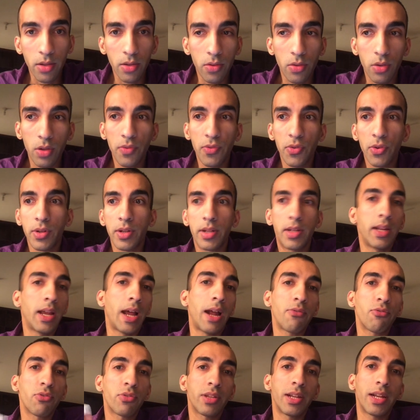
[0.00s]
So if you have
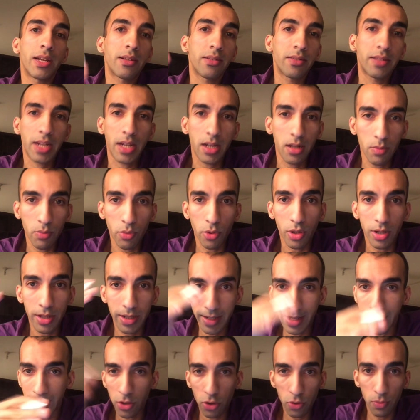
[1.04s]
to select a second ball, it
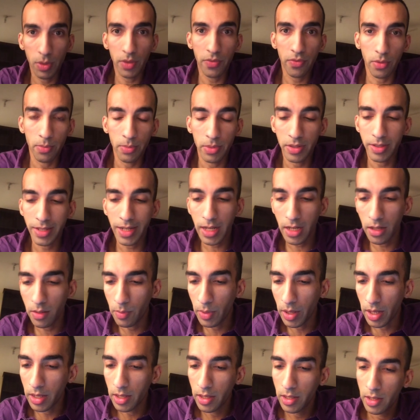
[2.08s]
has to be from the second bag.